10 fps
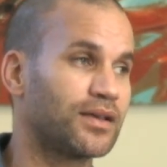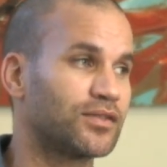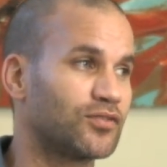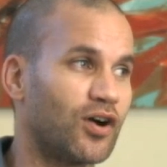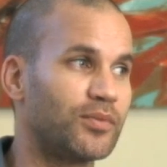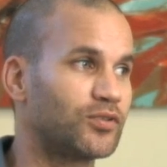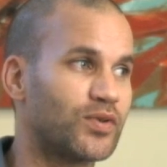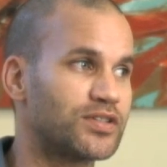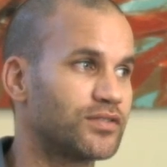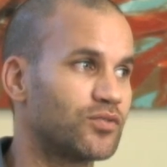So I'll be
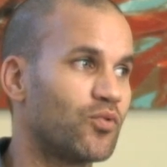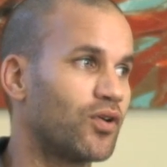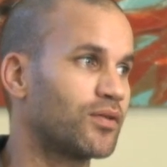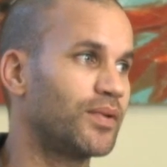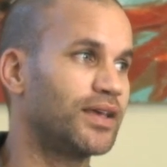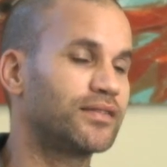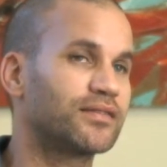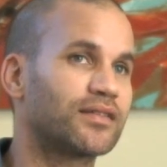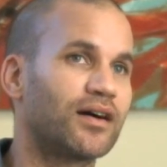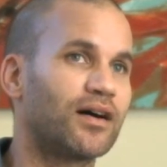switching to
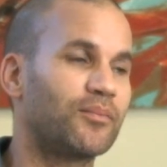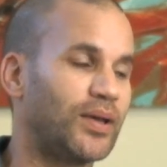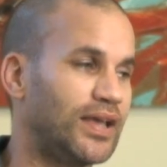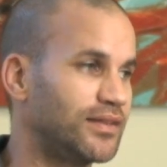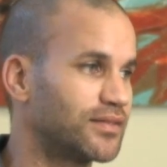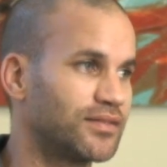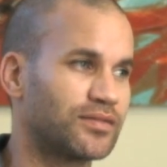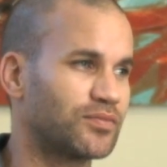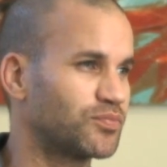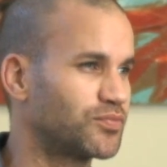water-based
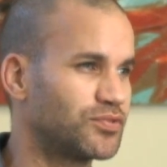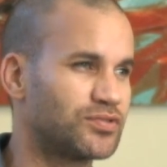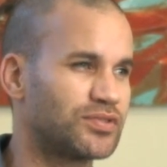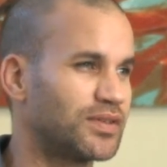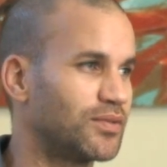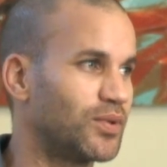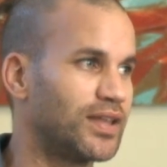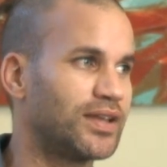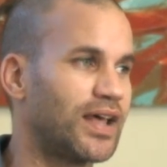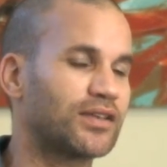paints
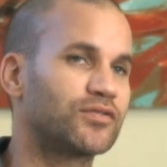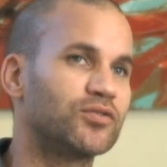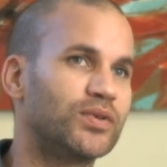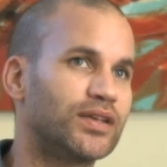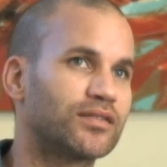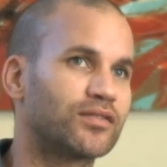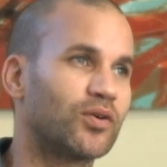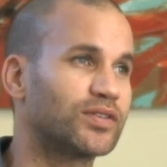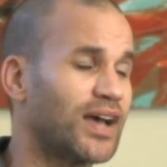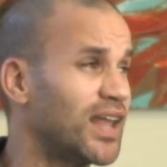within the next few weeks.
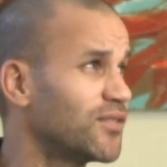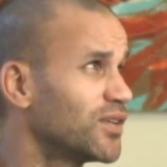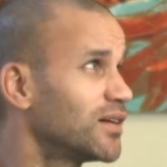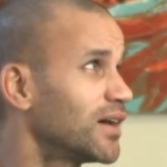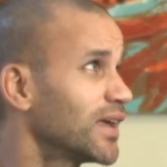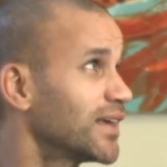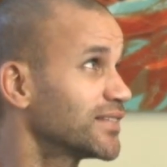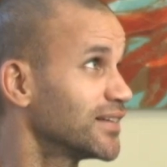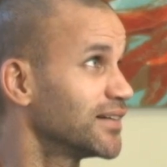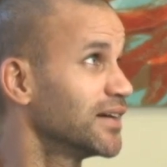So it's kind of
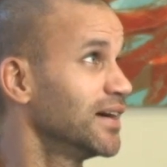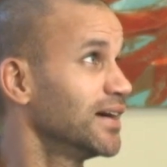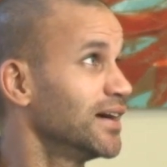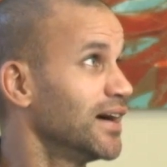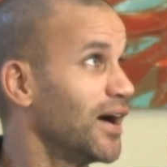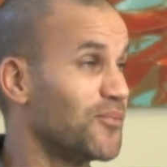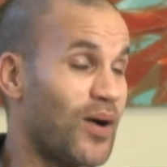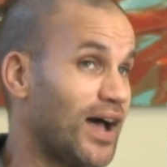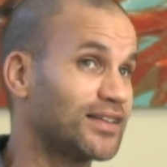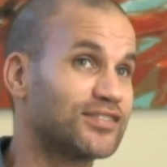a
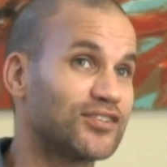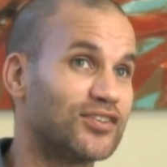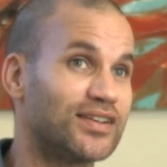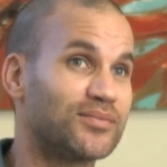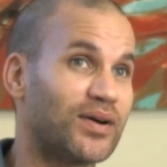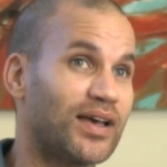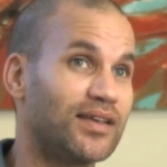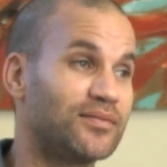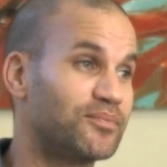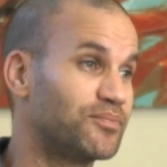milestone in
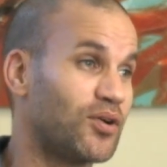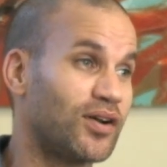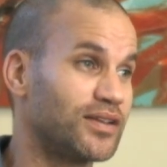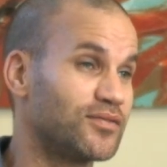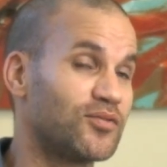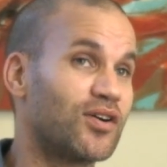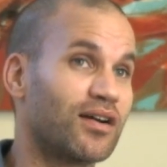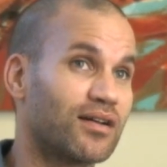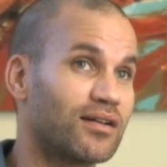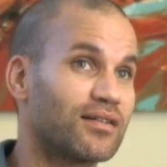my body of
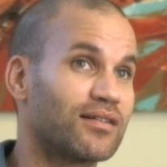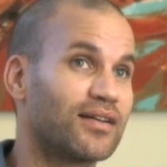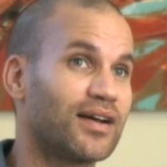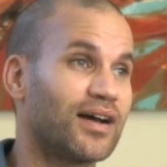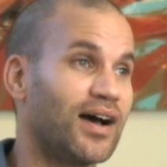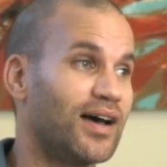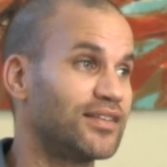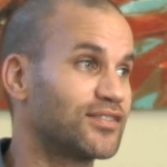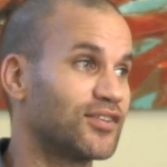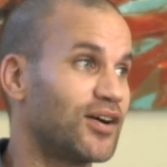work,
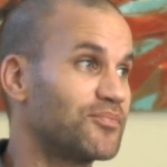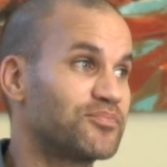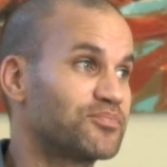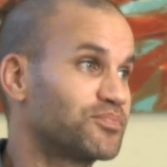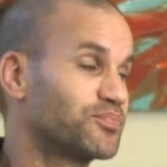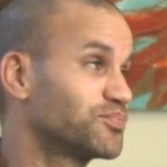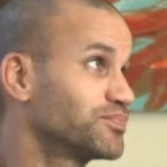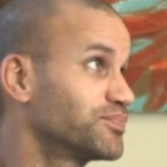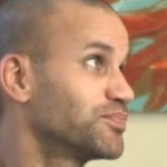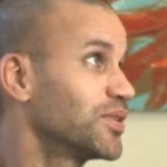and so I'm